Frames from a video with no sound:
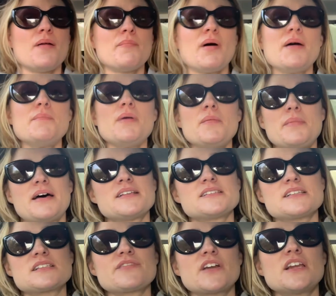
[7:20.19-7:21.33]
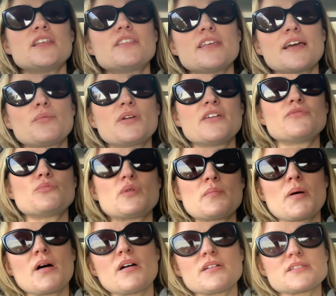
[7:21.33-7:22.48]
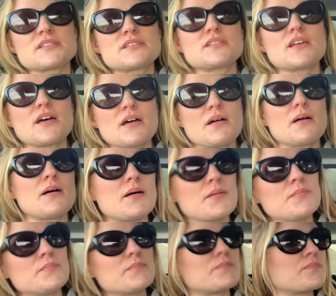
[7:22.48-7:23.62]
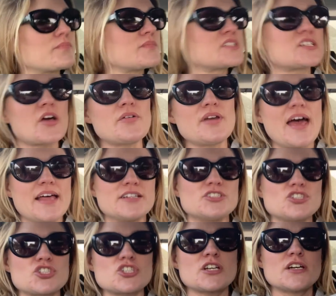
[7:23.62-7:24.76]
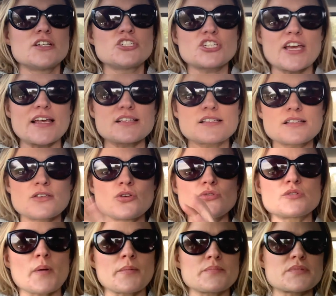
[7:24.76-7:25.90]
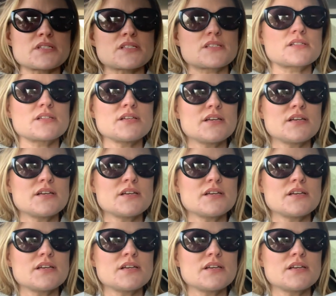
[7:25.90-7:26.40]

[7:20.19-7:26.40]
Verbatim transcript: My mum has this funny thing, whenever we pass um, Stonehenge, she gets goosebumps.